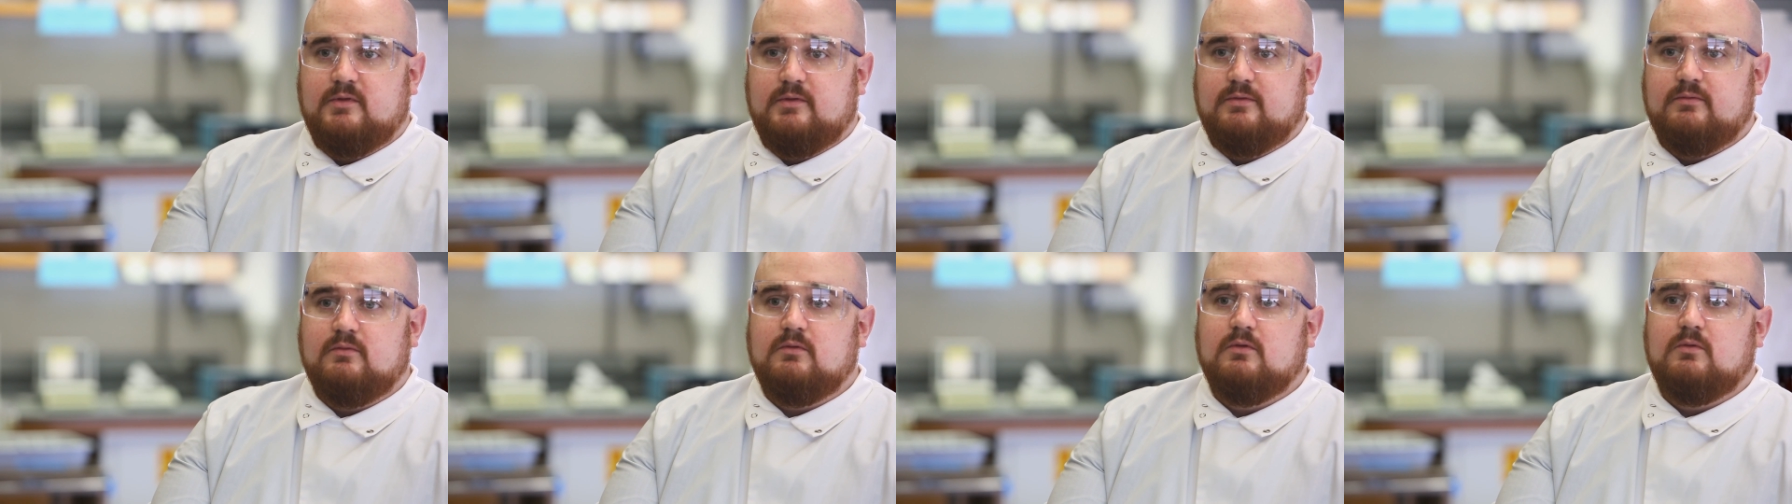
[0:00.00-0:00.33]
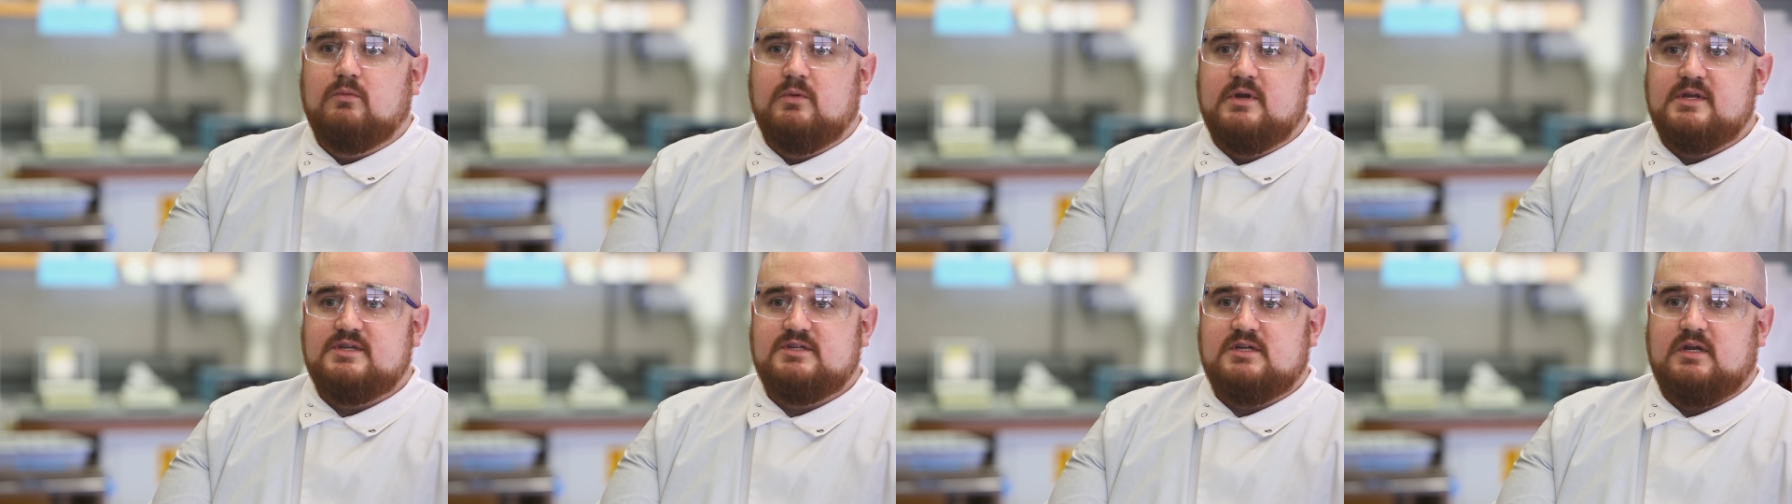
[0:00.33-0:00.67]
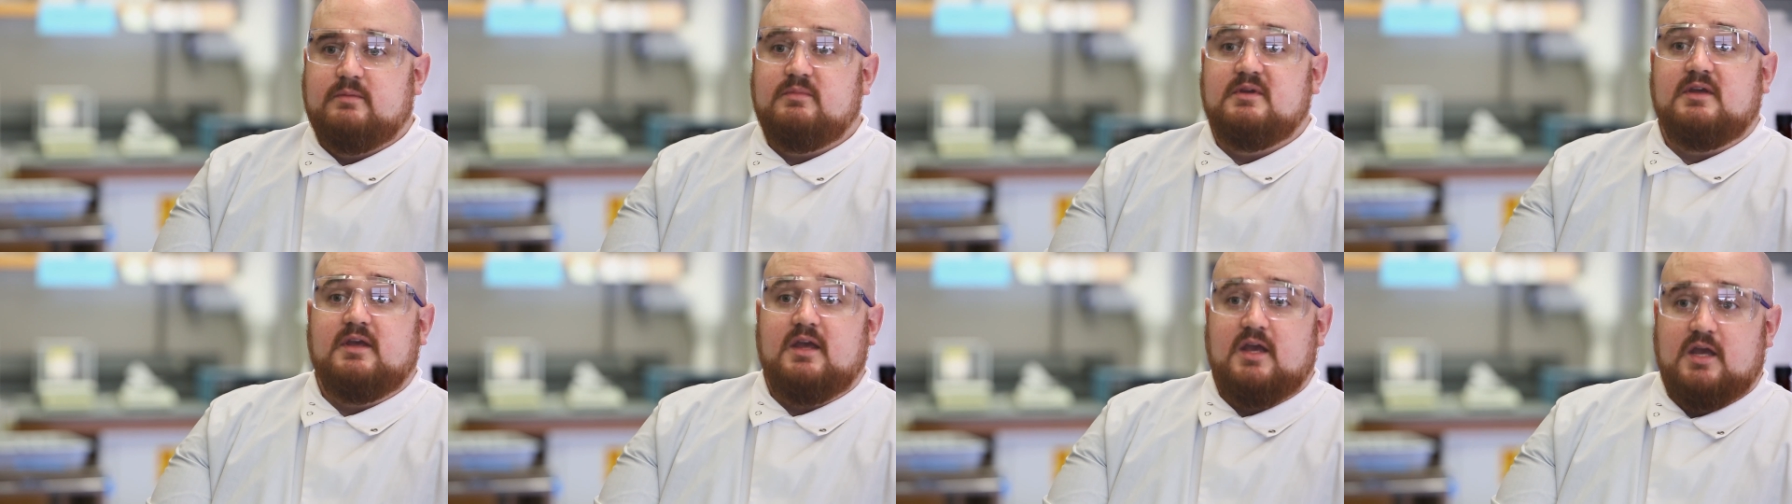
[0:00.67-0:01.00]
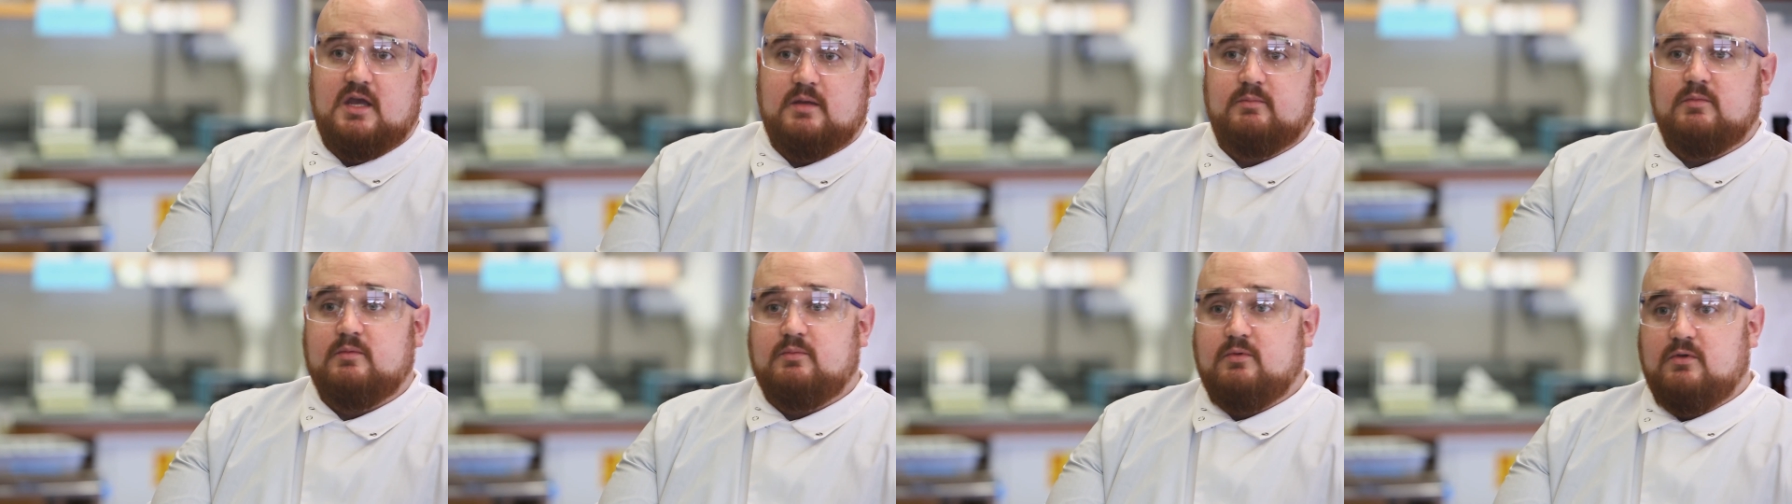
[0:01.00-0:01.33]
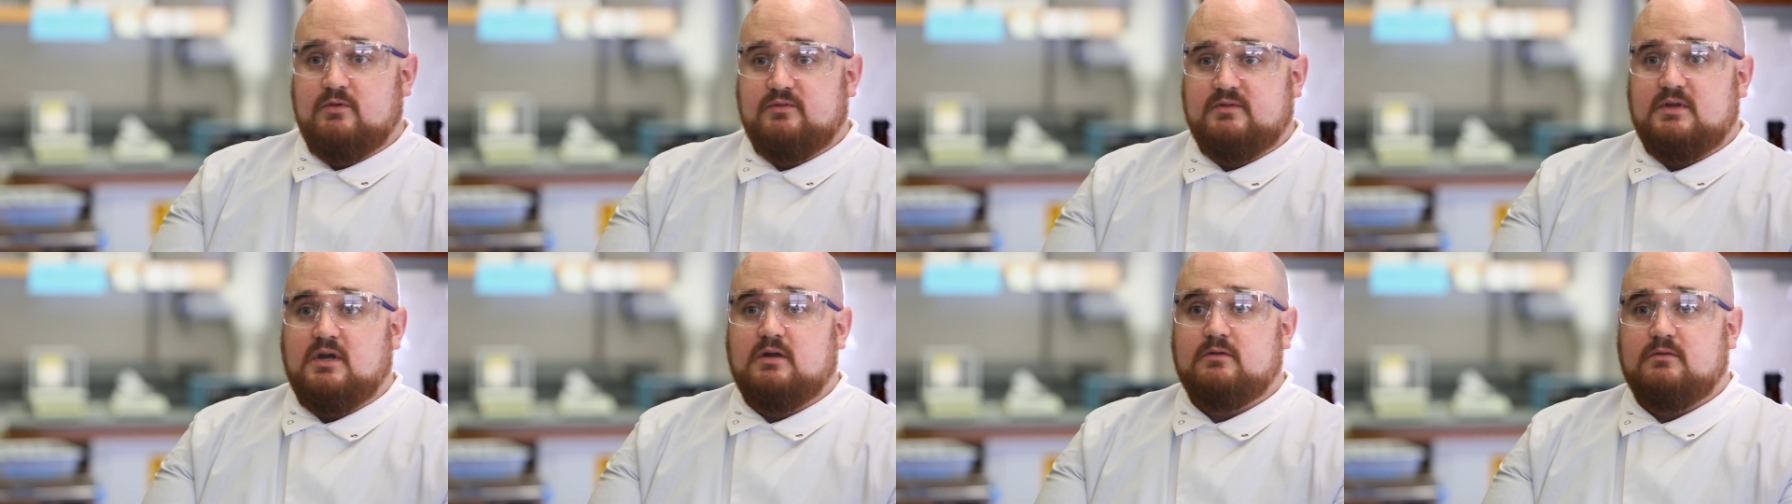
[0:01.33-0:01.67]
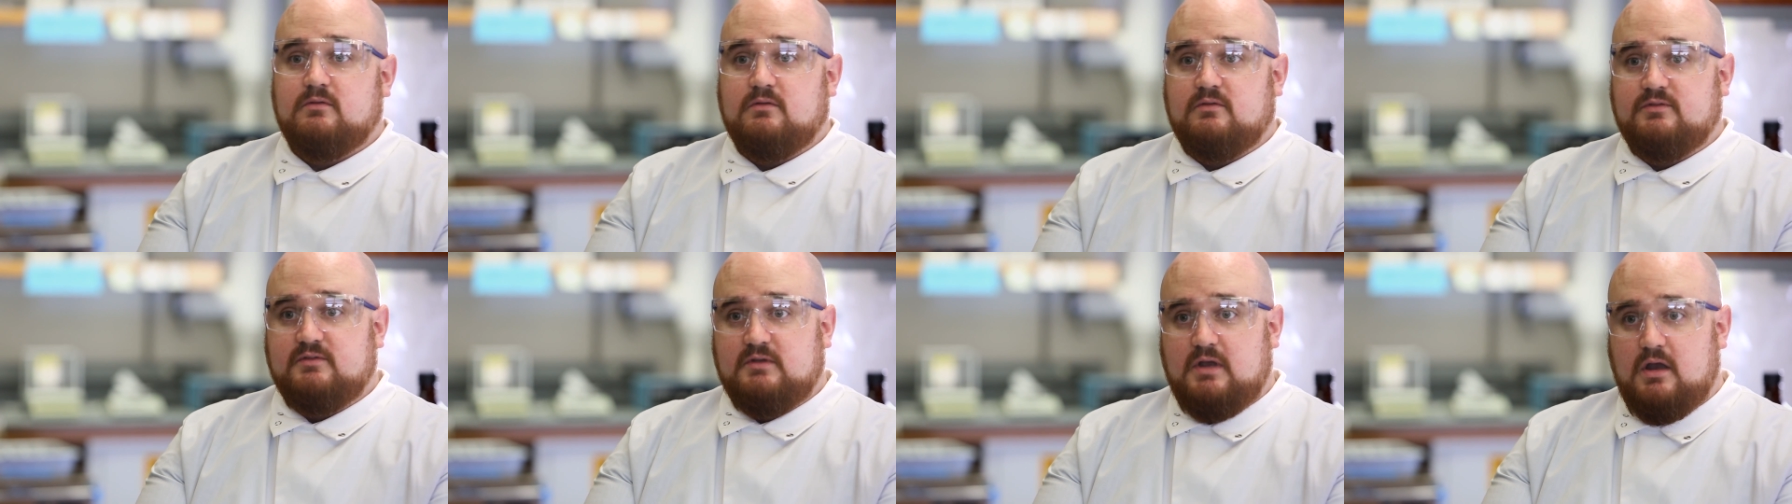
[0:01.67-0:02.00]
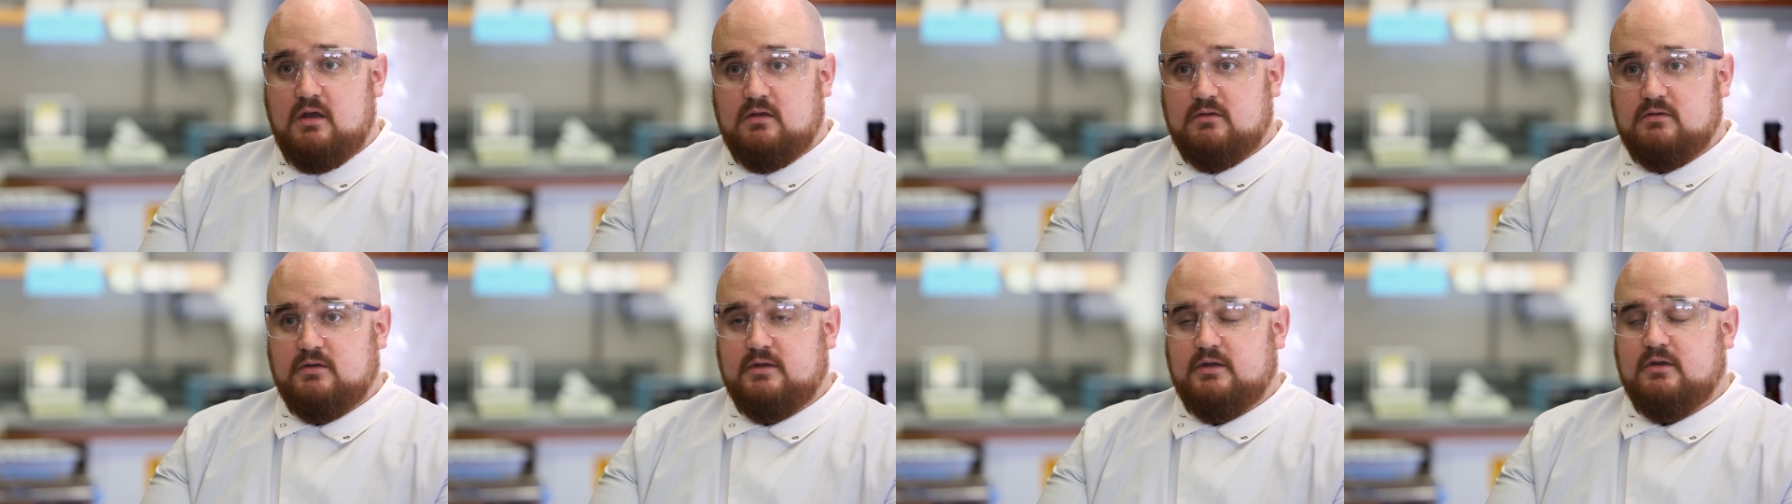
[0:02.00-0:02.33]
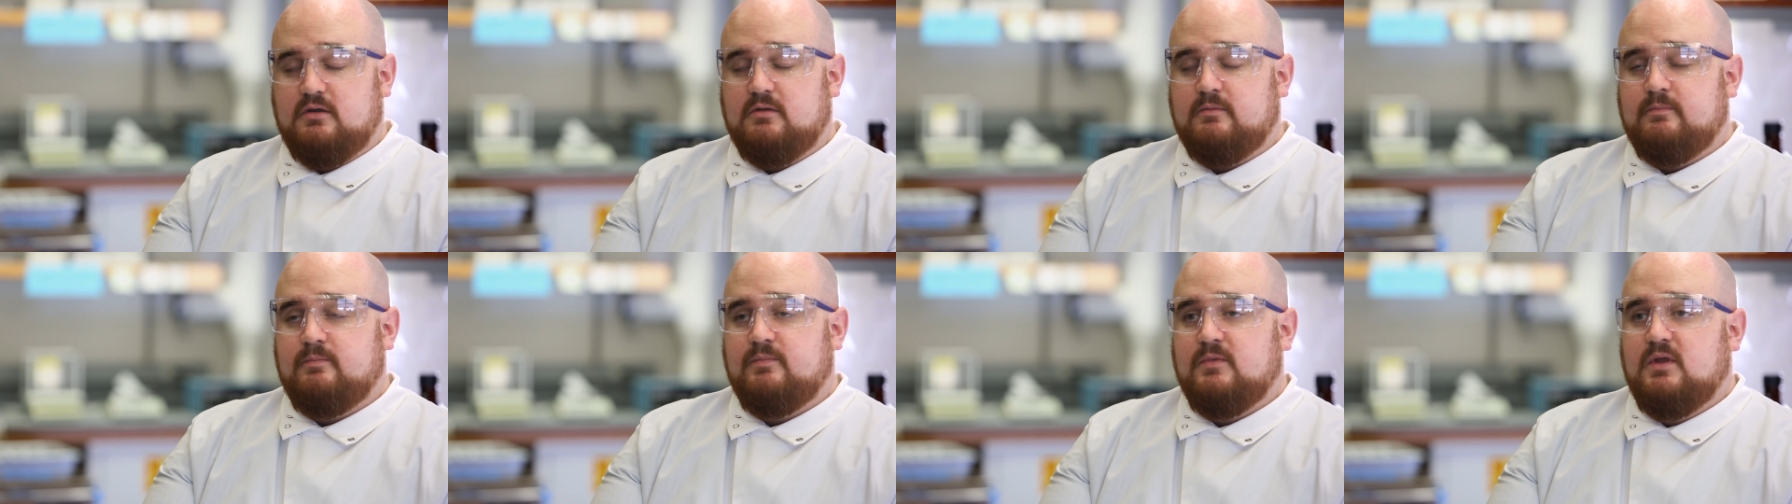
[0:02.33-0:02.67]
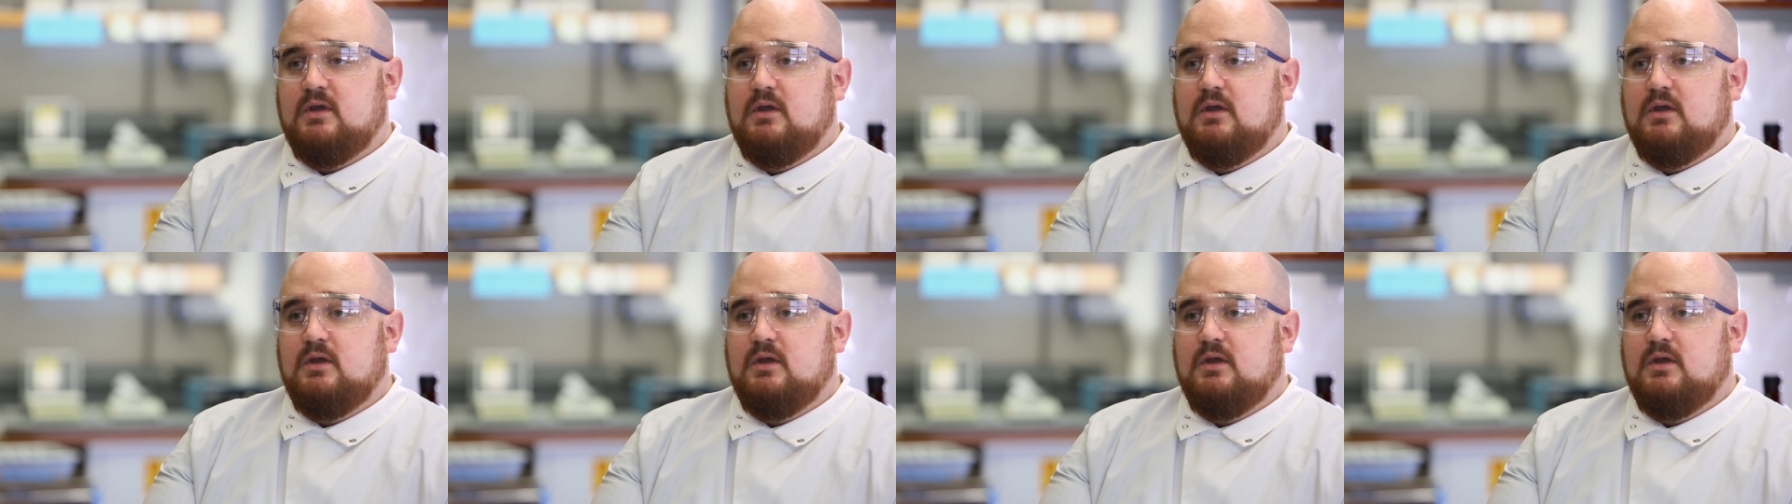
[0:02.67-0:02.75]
through which I became a postdoctoral scholar here,